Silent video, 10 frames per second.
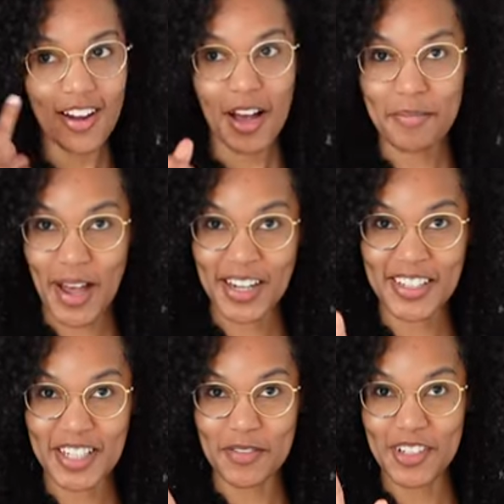A
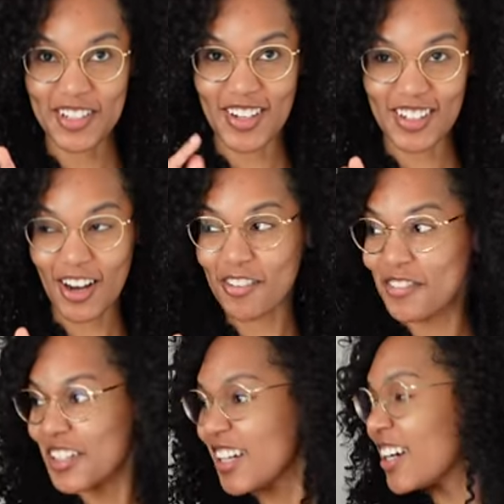macadamia nut
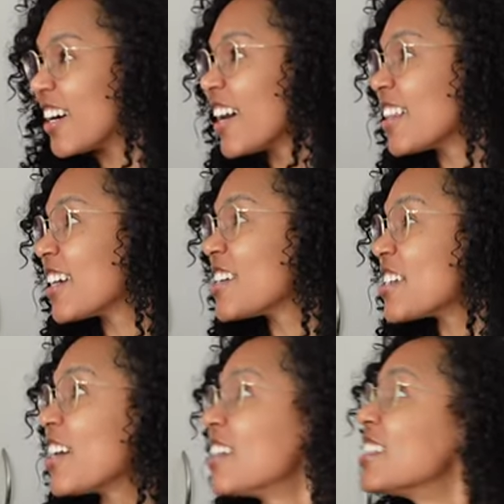coffee, I think I
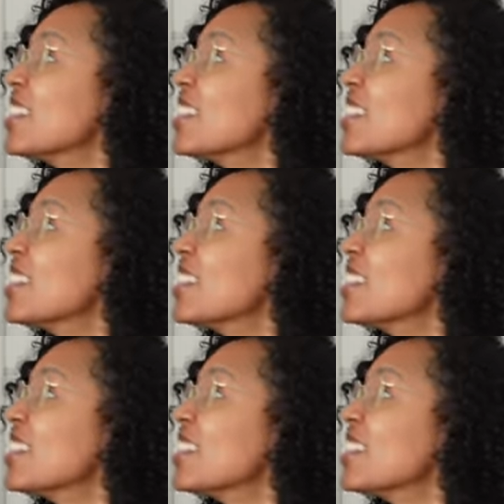shall.